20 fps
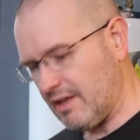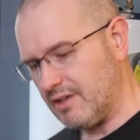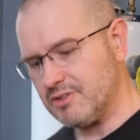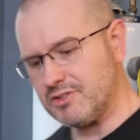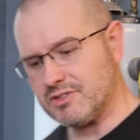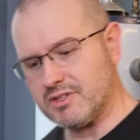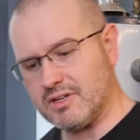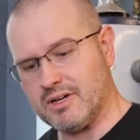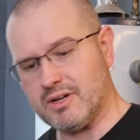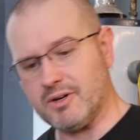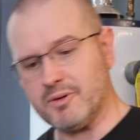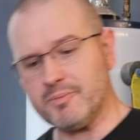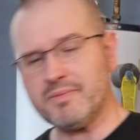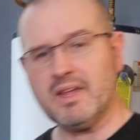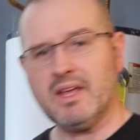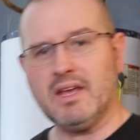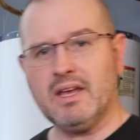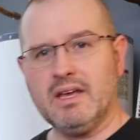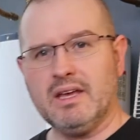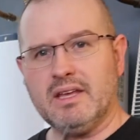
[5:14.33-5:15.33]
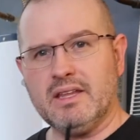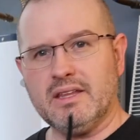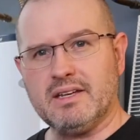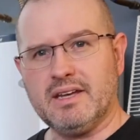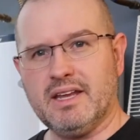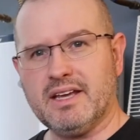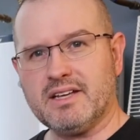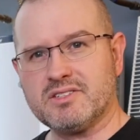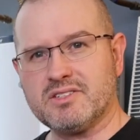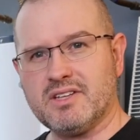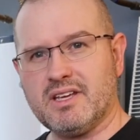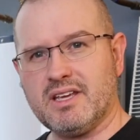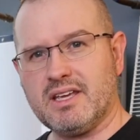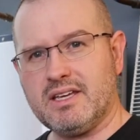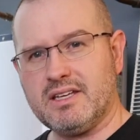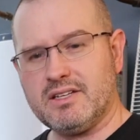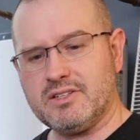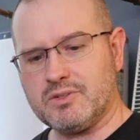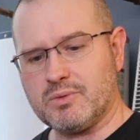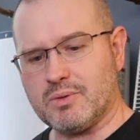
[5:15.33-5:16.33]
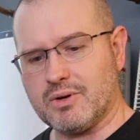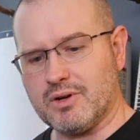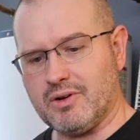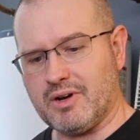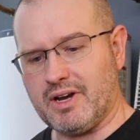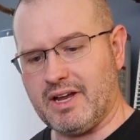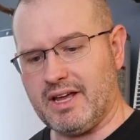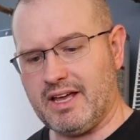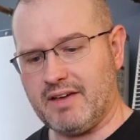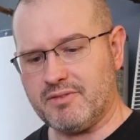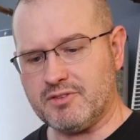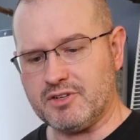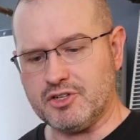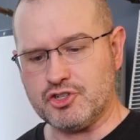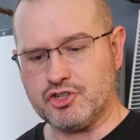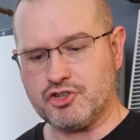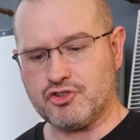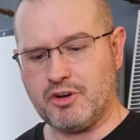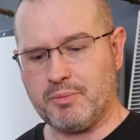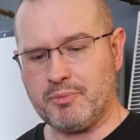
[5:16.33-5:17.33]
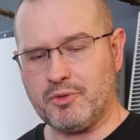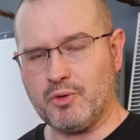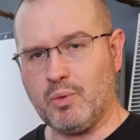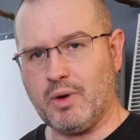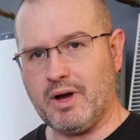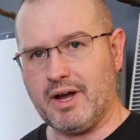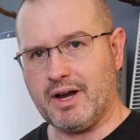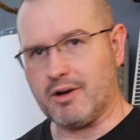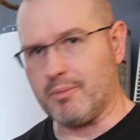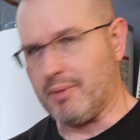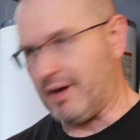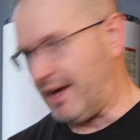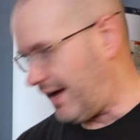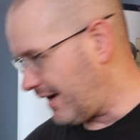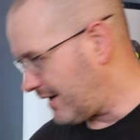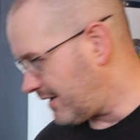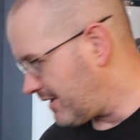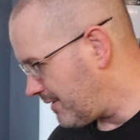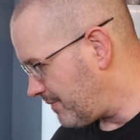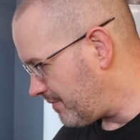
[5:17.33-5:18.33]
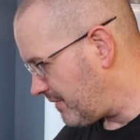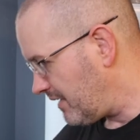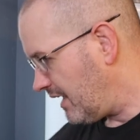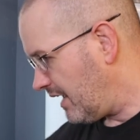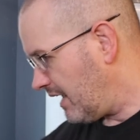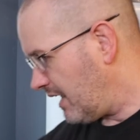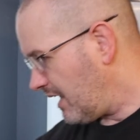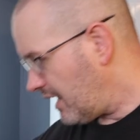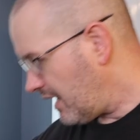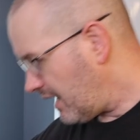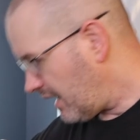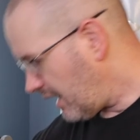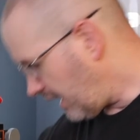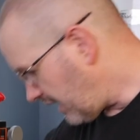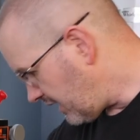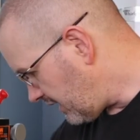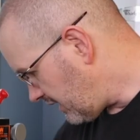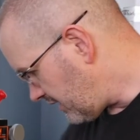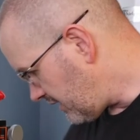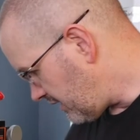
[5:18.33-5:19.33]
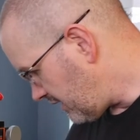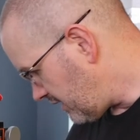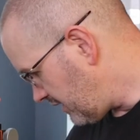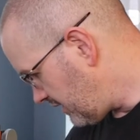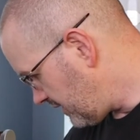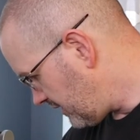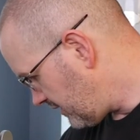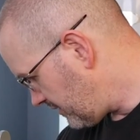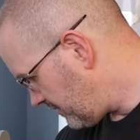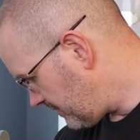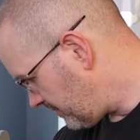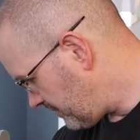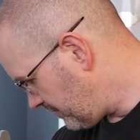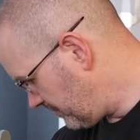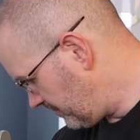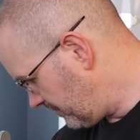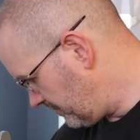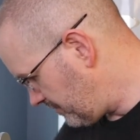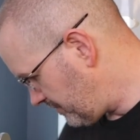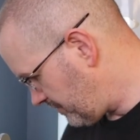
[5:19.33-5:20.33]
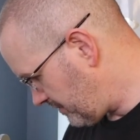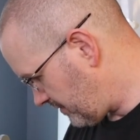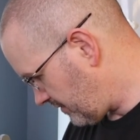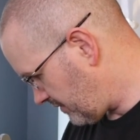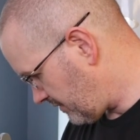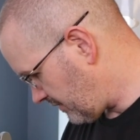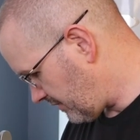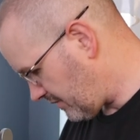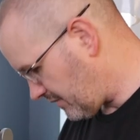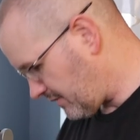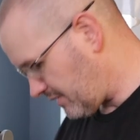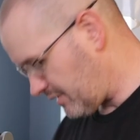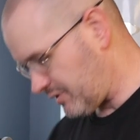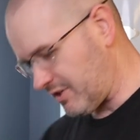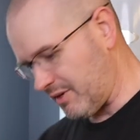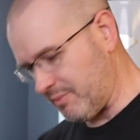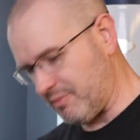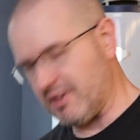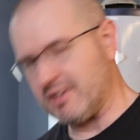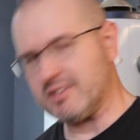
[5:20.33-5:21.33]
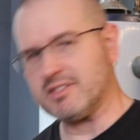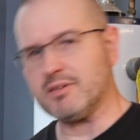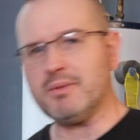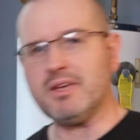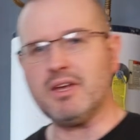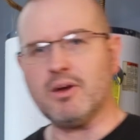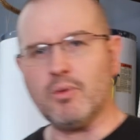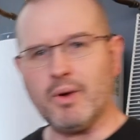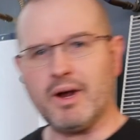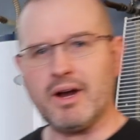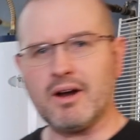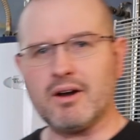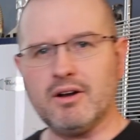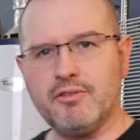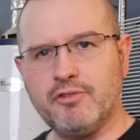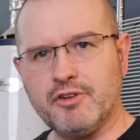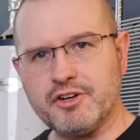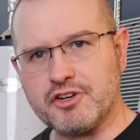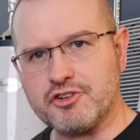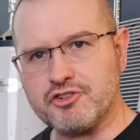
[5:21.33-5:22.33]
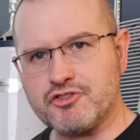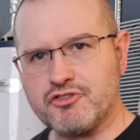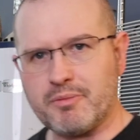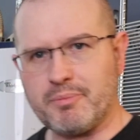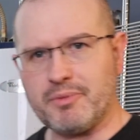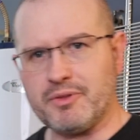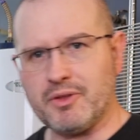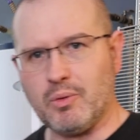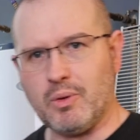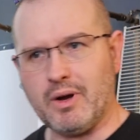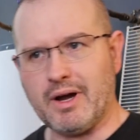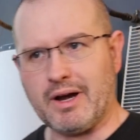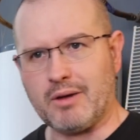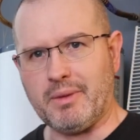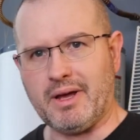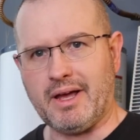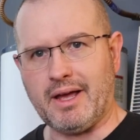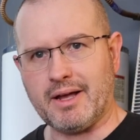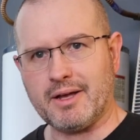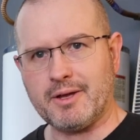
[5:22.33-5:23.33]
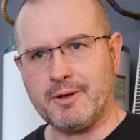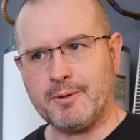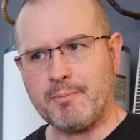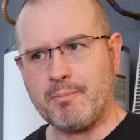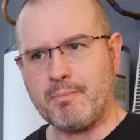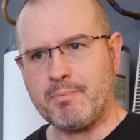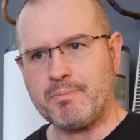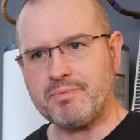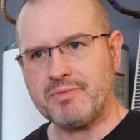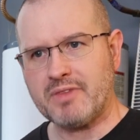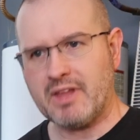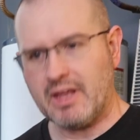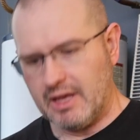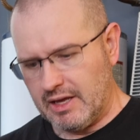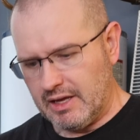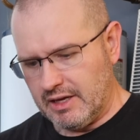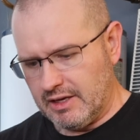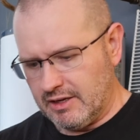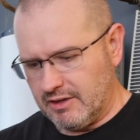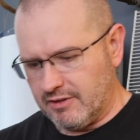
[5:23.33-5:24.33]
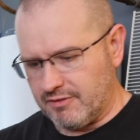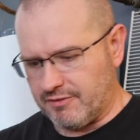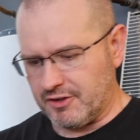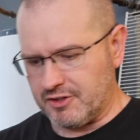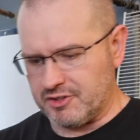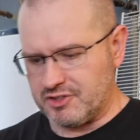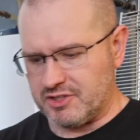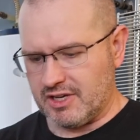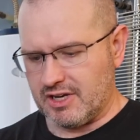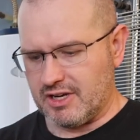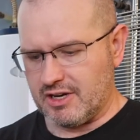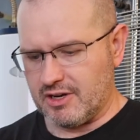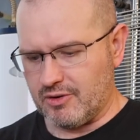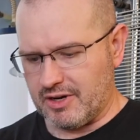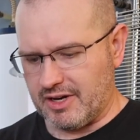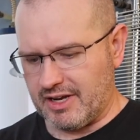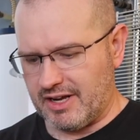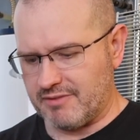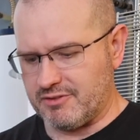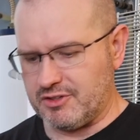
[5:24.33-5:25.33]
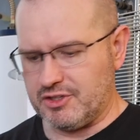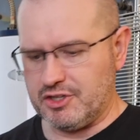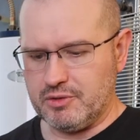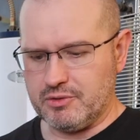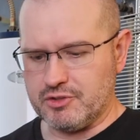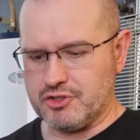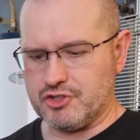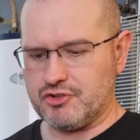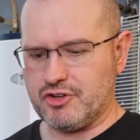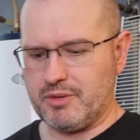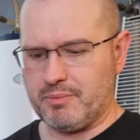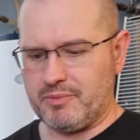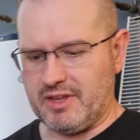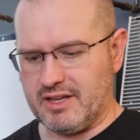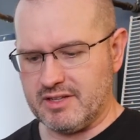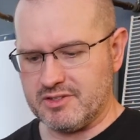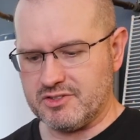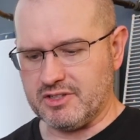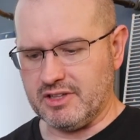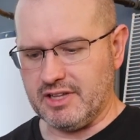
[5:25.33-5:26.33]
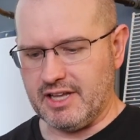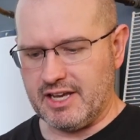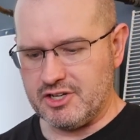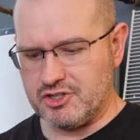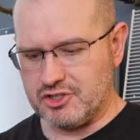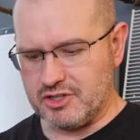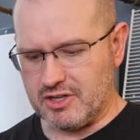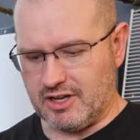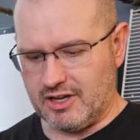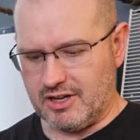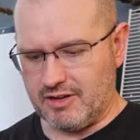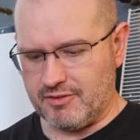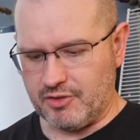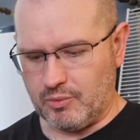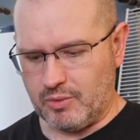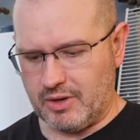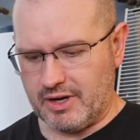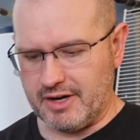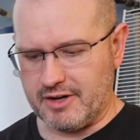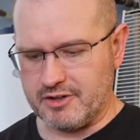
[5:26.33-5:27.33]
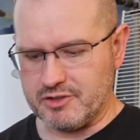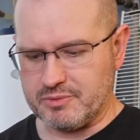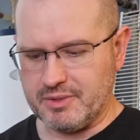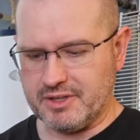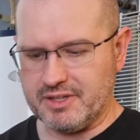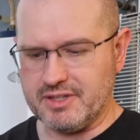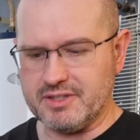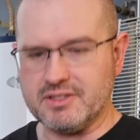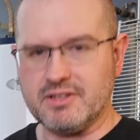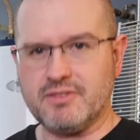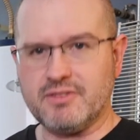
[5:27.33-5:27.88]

So the next thing is we're going to have to strip the wire back, and something to be aware of when you're stripping the wire back. First thing you're going to have to do is strip the insulation off the wires, because